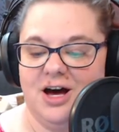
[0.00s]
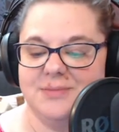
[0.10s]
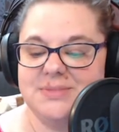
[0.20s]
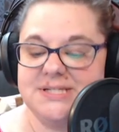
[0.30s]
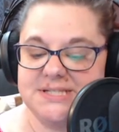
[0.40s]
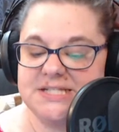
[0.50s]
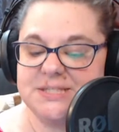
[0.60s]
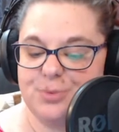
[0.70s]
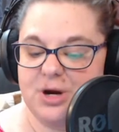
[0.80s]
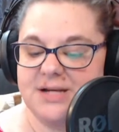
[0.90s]
Disney
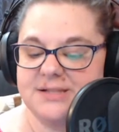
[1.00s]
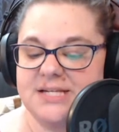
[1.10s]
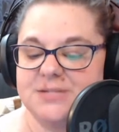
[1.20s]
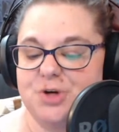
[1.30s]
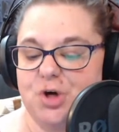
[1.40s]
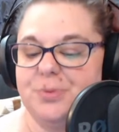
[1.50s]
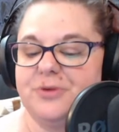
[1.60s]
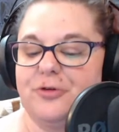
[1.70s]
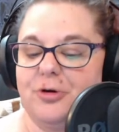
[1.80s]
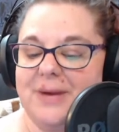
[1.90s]
Springs has been open
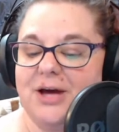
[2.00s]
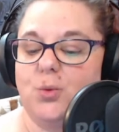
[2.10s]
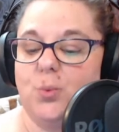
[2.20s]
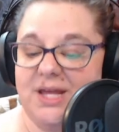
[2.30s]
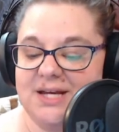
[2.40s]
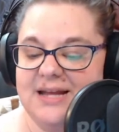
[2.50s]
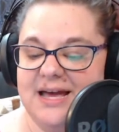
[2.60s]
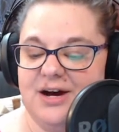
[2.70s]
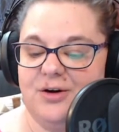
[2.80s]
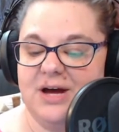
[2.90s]
for about a week
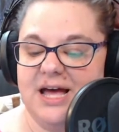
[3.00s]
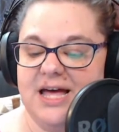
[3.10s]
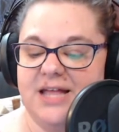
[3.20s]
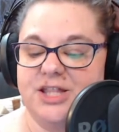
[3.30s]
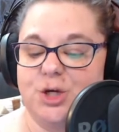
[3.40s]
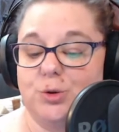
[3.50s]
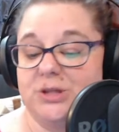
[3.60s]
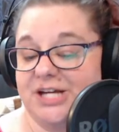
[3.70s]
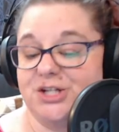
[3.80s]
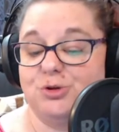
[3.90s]
now, and the
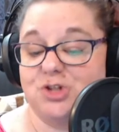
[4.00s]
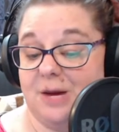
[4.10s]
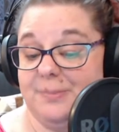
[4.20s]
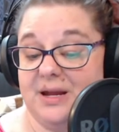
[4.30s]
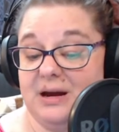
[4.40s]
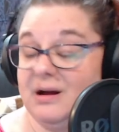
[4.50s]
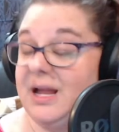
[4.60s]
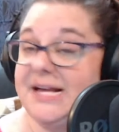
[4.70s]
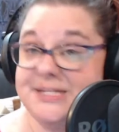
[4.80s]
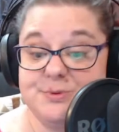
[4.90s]
Orlando shopping area
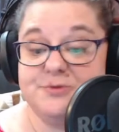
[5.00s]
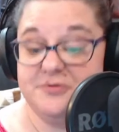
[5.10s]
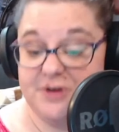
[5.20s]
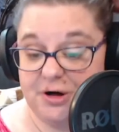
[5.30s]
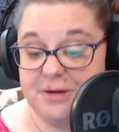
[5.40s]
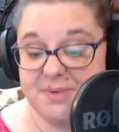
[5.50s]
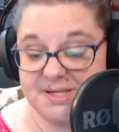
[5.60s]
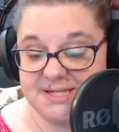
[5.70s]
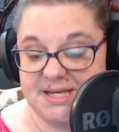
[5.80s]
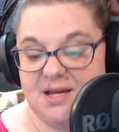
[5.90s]
has been very
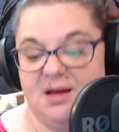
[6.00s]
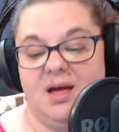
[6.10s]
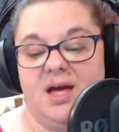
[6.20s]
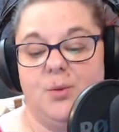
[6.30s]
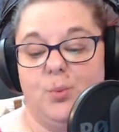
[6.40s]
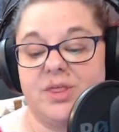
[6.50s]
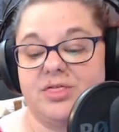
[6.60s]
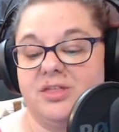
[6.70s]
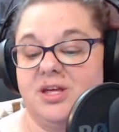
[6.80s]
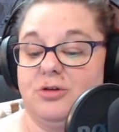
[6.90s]
busy. And with
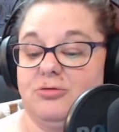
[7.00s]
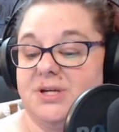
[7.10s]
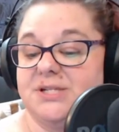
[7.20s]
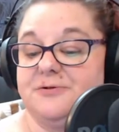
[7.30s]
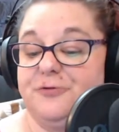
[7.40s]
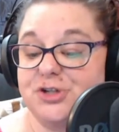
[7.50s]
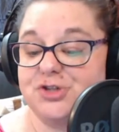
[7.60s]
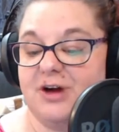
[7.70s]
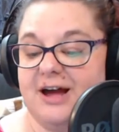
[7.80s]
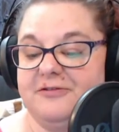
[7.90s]
the increased foot
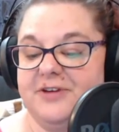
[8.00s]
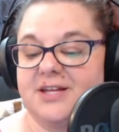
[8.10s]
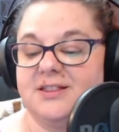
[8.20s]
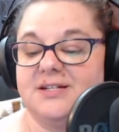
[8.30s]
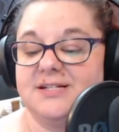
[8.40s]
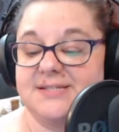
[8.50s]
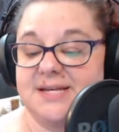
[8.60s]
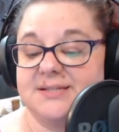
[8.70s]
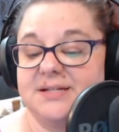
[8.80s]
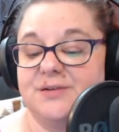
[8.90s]
traffic, the
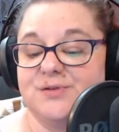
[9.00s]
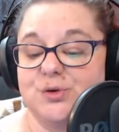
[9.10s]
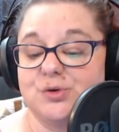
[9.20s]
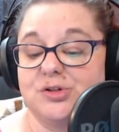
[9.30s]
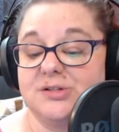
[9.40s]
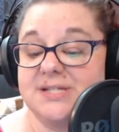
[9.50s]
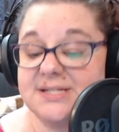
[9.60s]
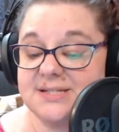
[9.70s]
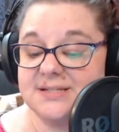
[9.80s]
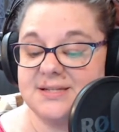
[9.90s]
necessity of social
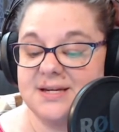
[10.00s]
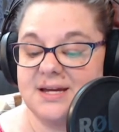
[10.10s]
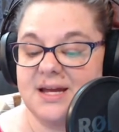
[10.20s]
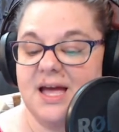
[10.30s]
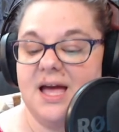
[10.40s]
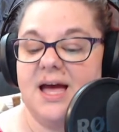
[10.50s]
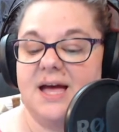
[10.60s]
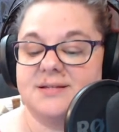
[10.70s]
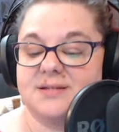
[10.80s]
distancing has